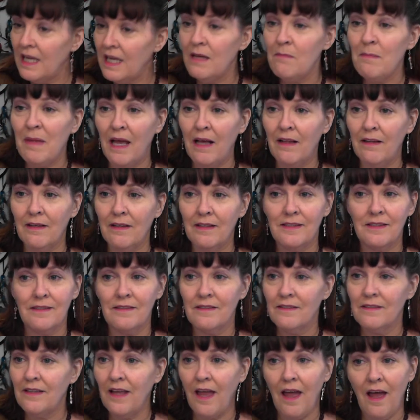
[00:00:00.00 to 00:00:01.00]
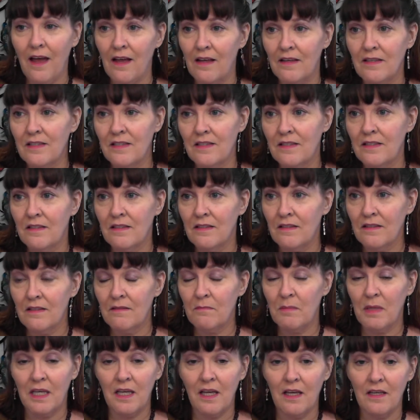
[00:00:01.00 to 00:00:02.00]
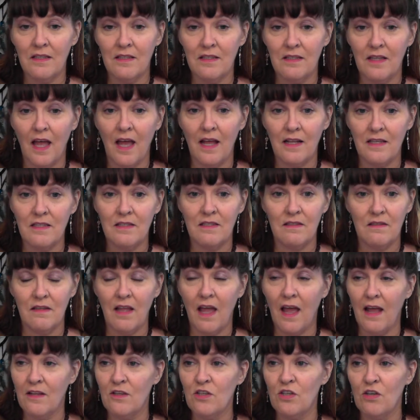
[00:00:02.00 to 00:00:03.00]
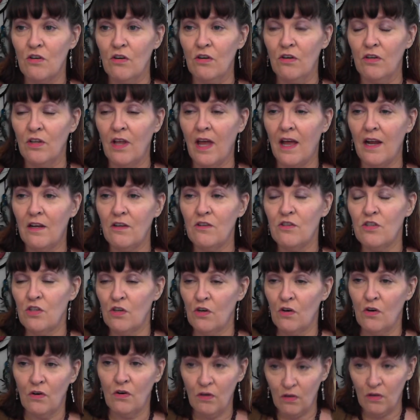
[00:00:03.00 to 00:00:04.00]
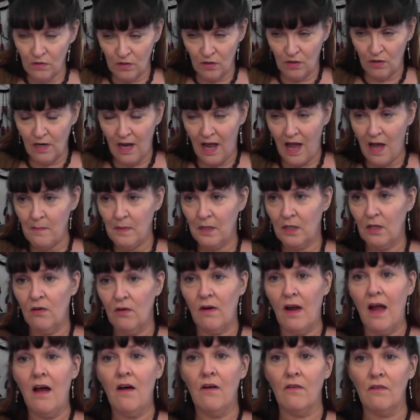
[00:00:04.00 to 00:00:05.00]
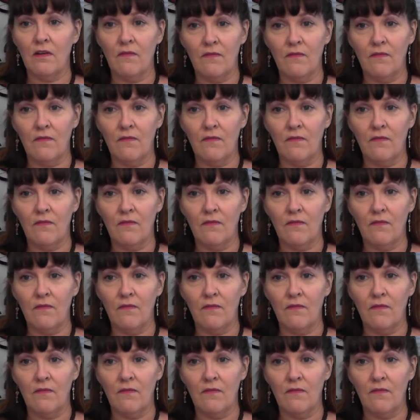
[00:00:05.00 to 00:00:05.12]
Email us. Yes. Because that is your common ground.